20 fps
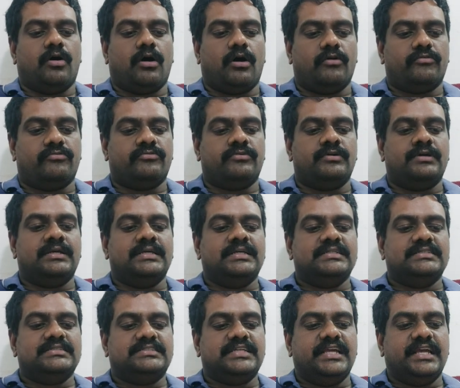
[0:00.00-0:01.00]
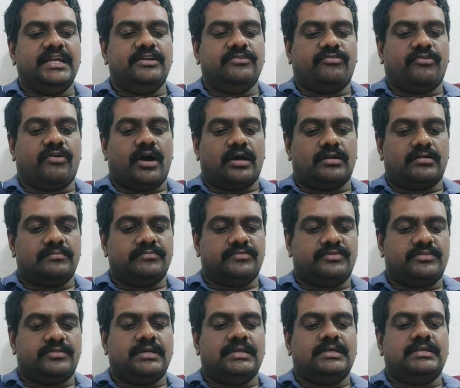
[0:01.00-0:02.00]
of seed
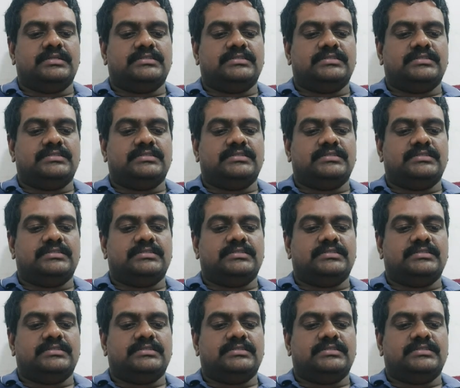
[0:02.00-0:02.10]
farms,